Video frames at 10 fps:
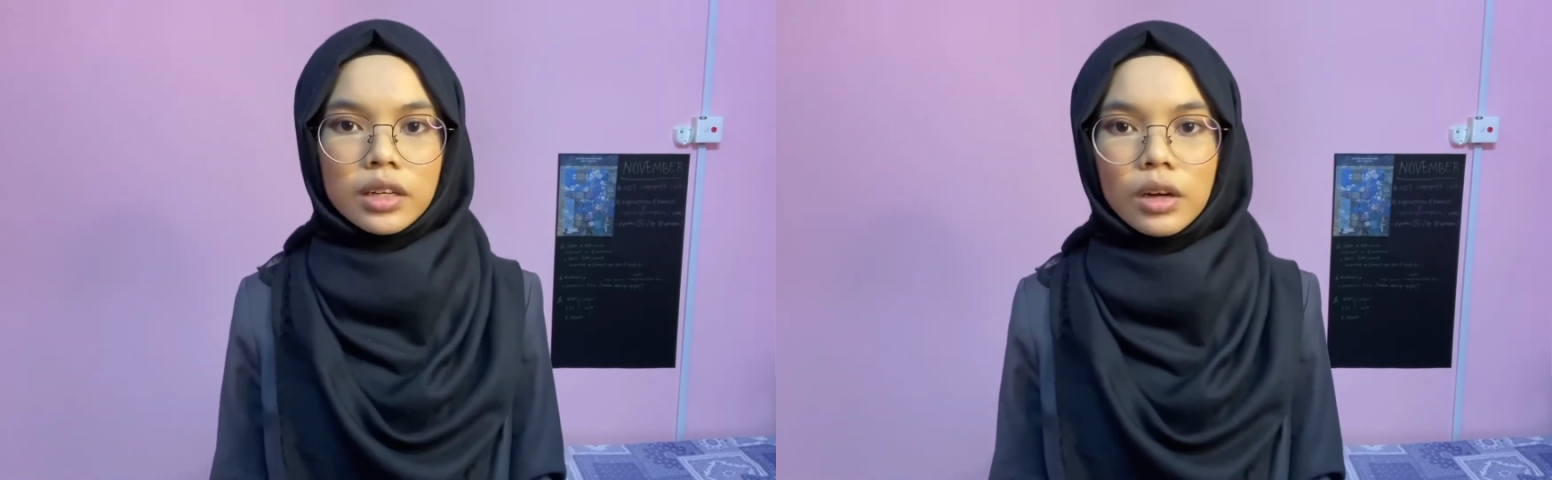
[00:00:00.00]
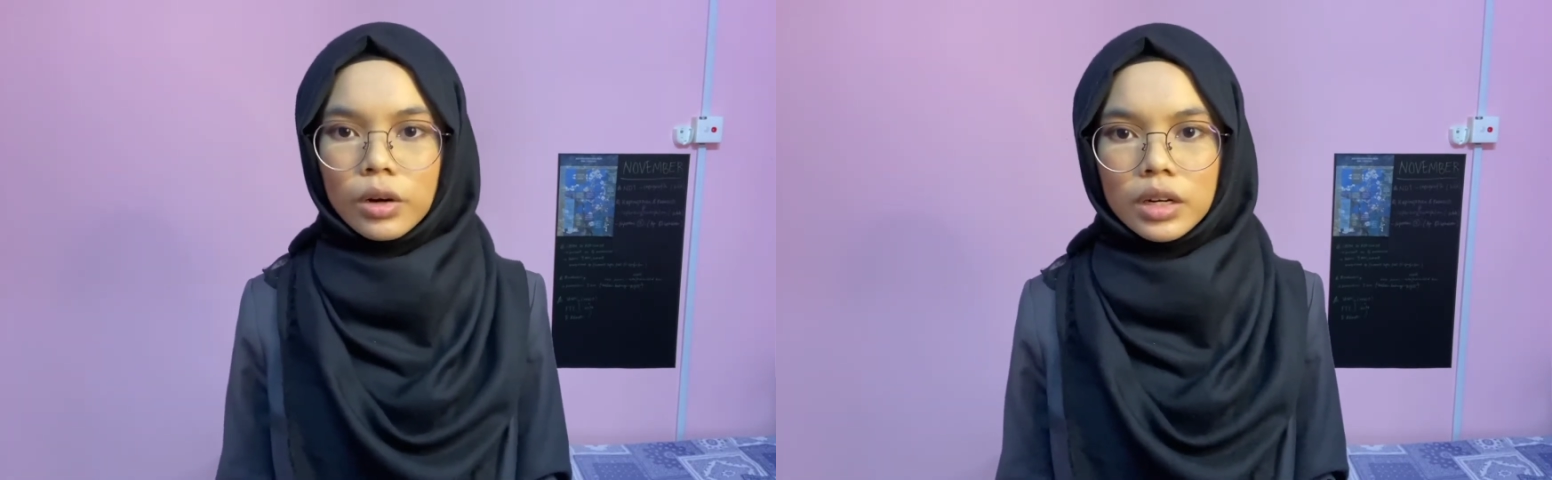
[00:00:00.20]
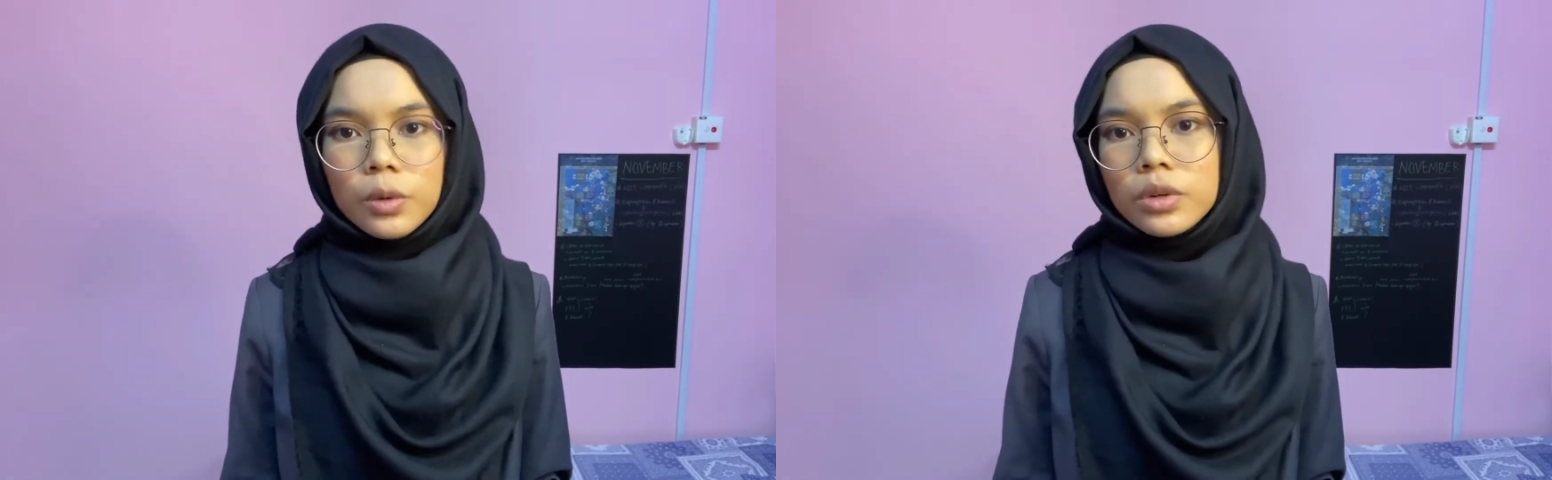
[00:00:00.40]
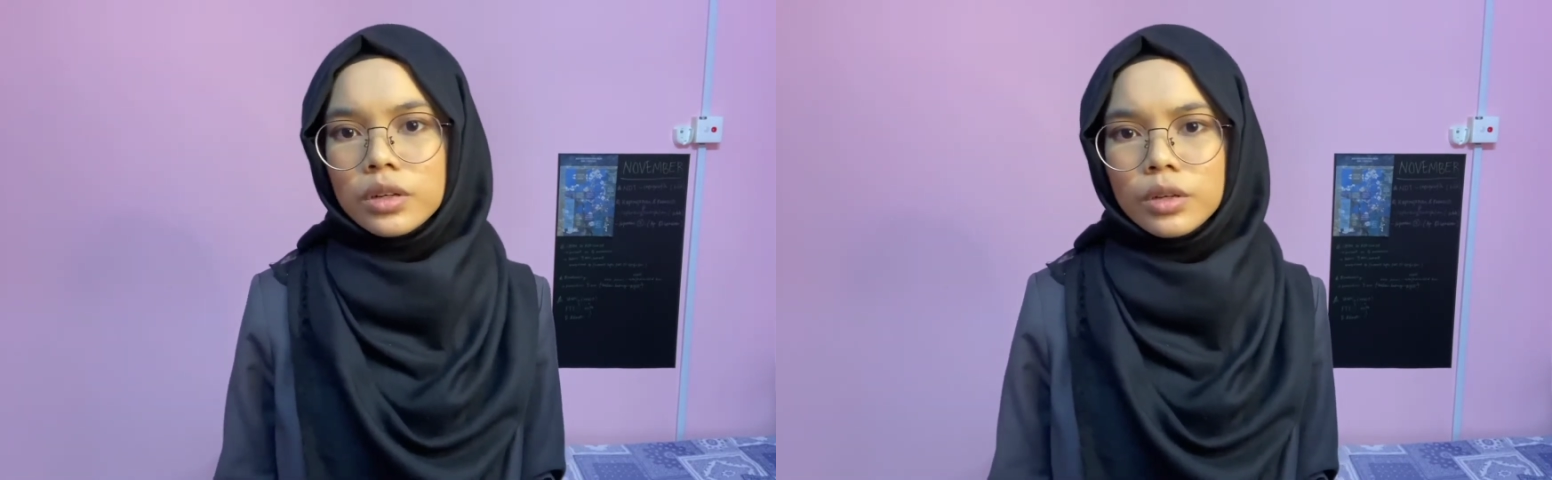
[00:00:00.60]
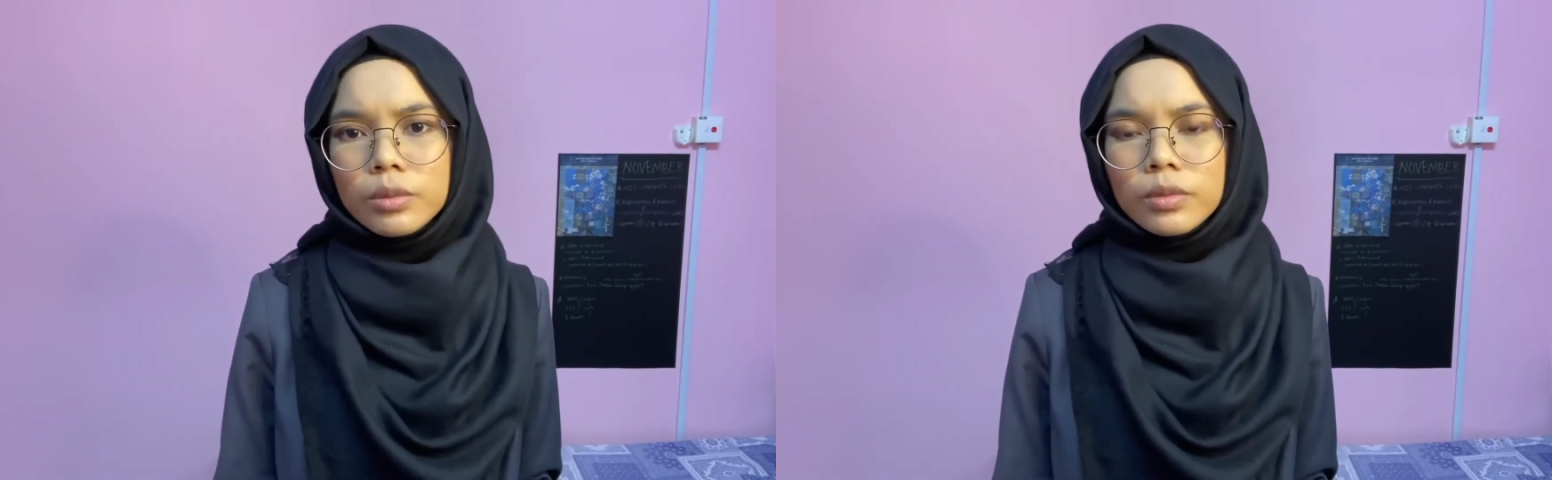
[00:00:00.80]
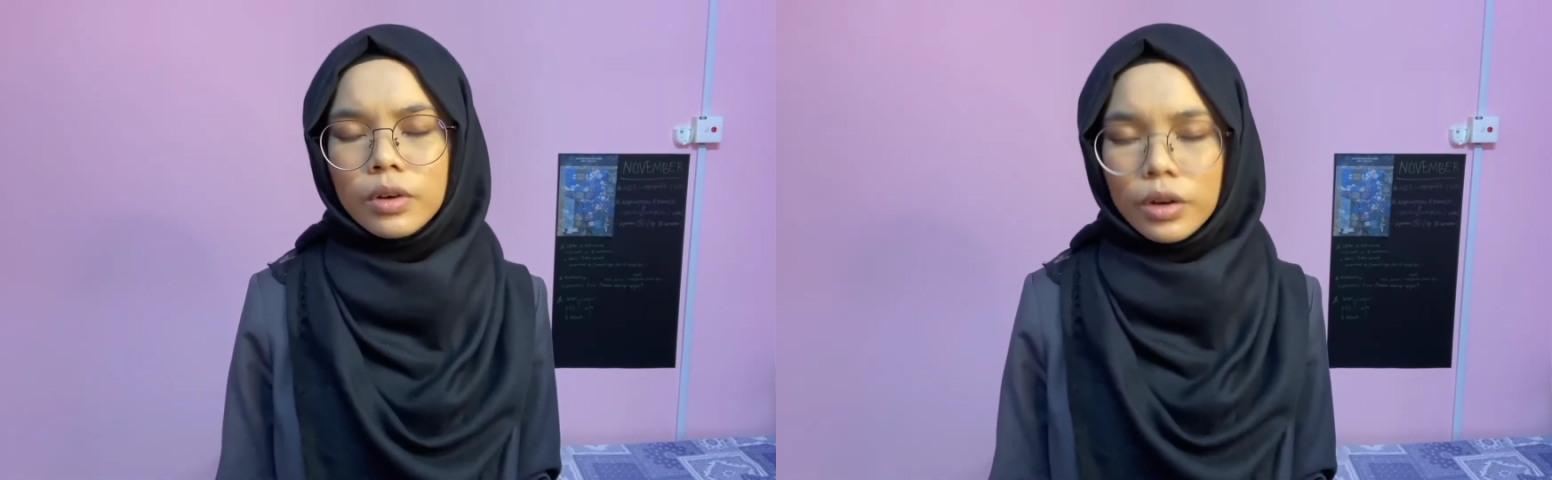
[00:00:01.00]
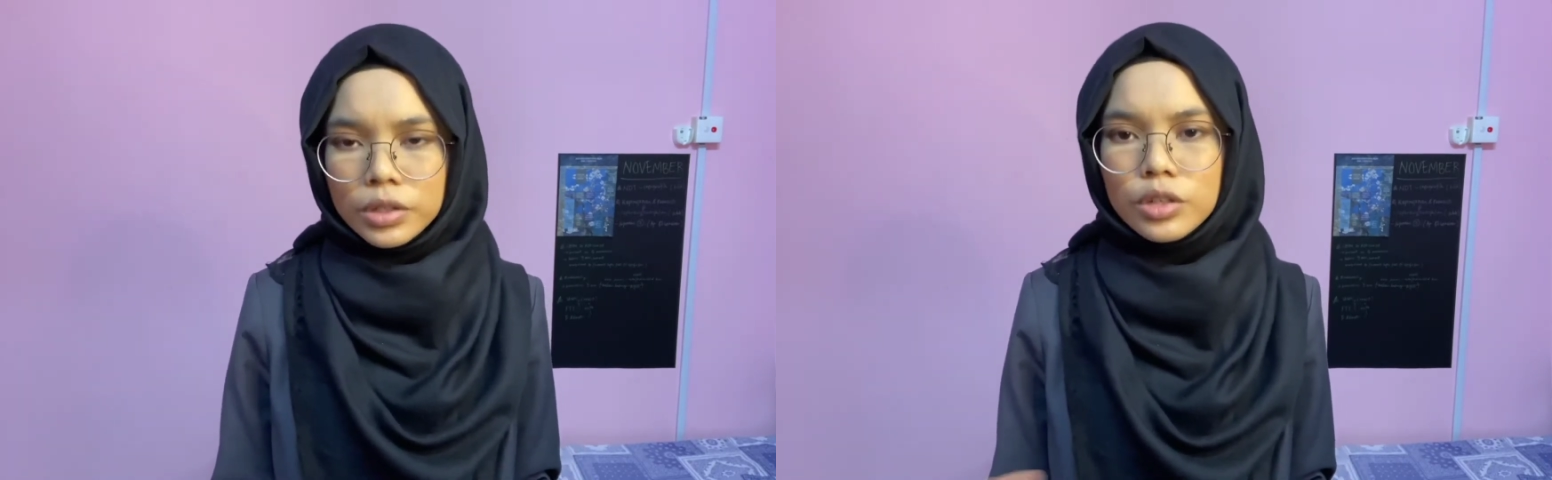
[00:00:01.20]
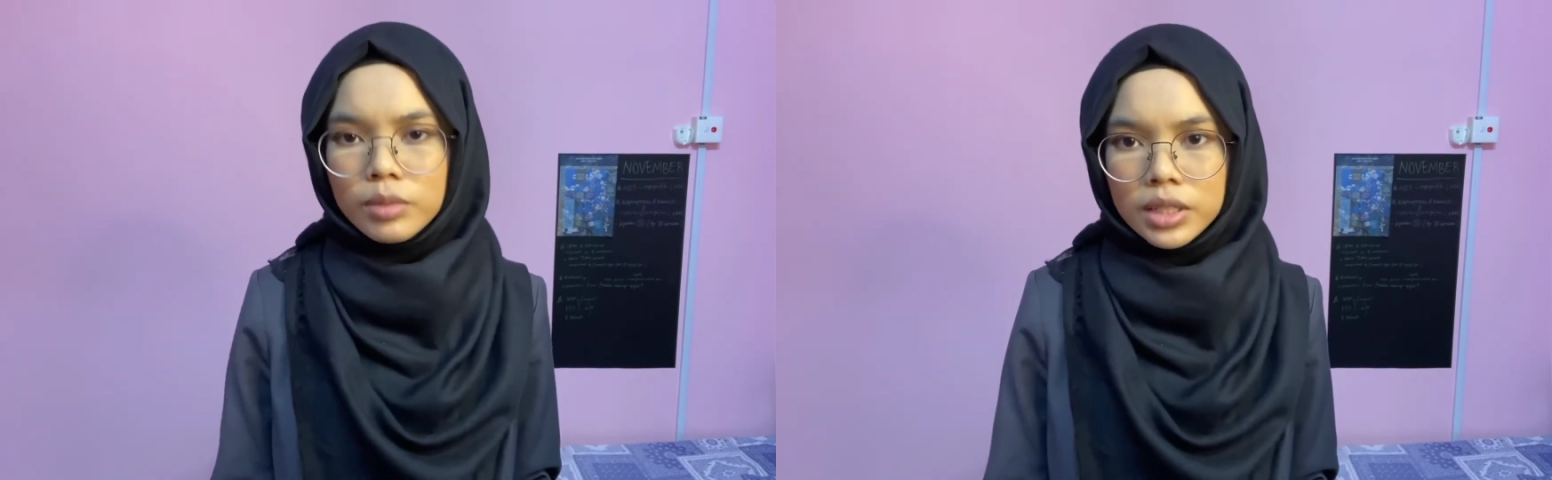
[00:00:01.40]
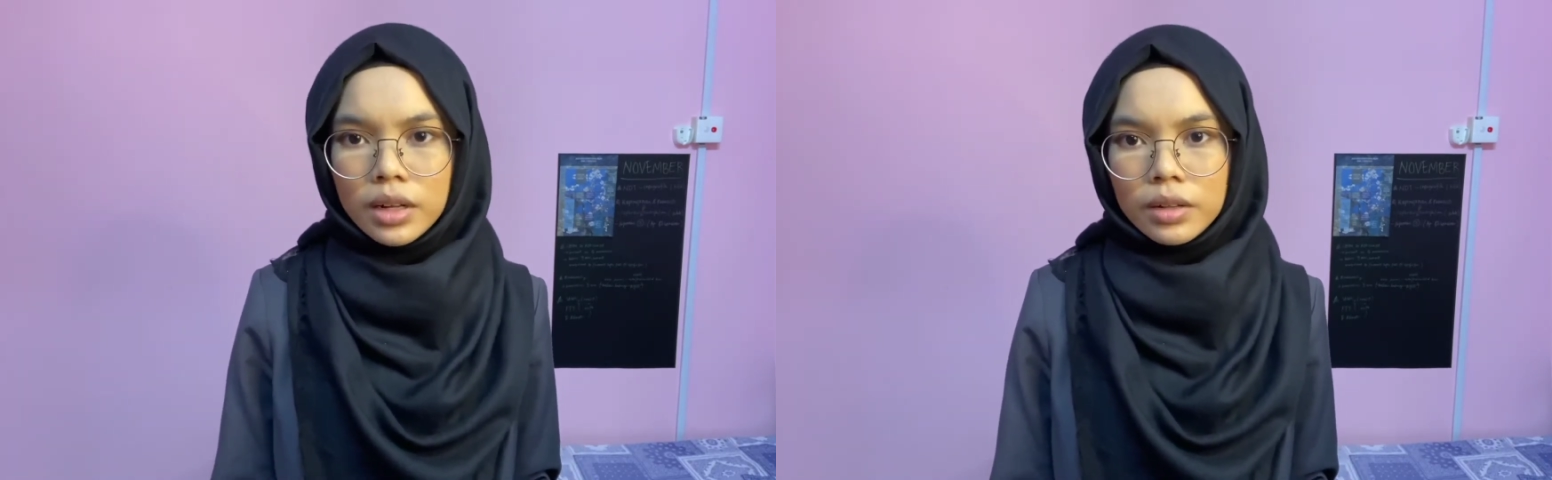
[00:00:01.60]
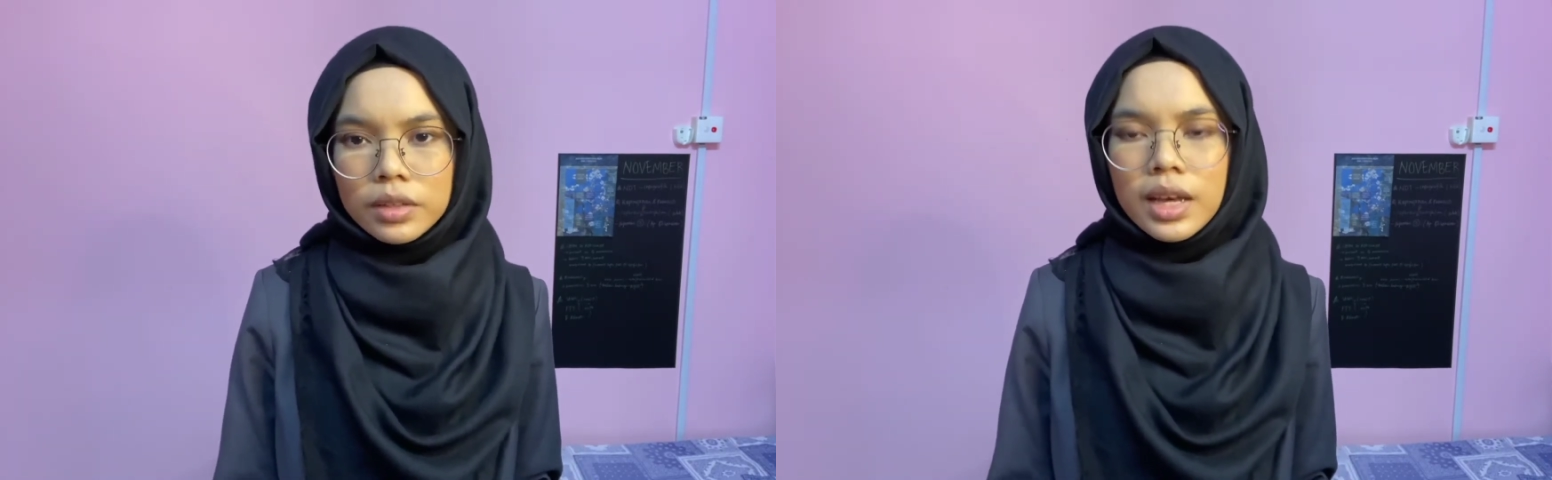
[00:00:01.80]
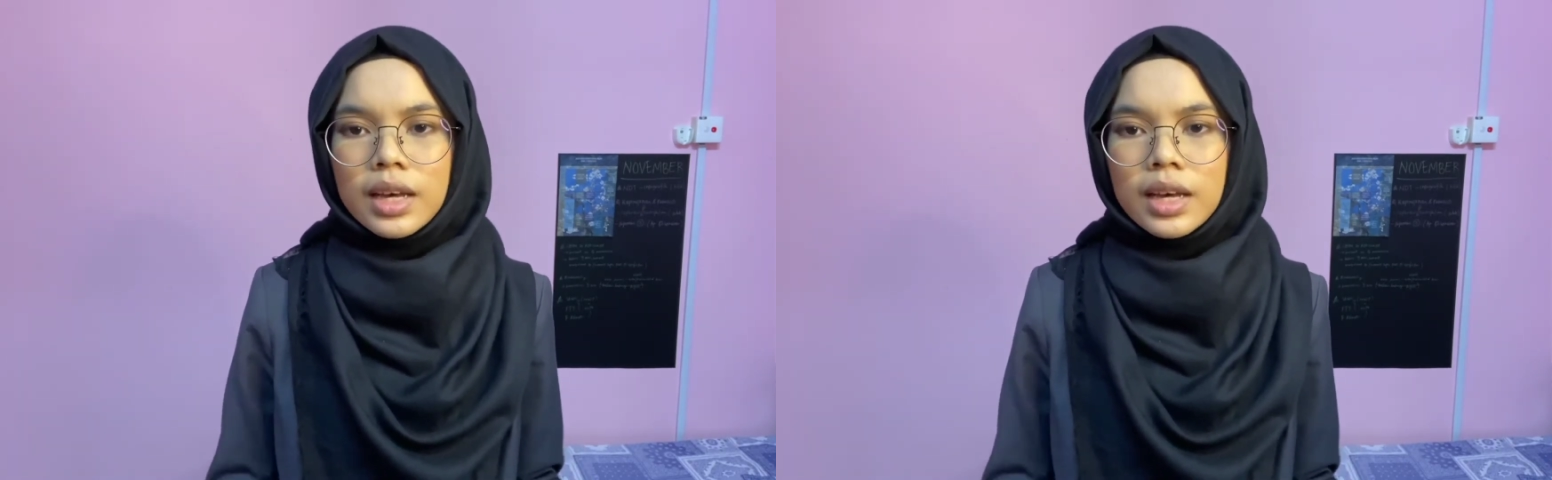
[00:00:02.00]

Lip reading: on human health,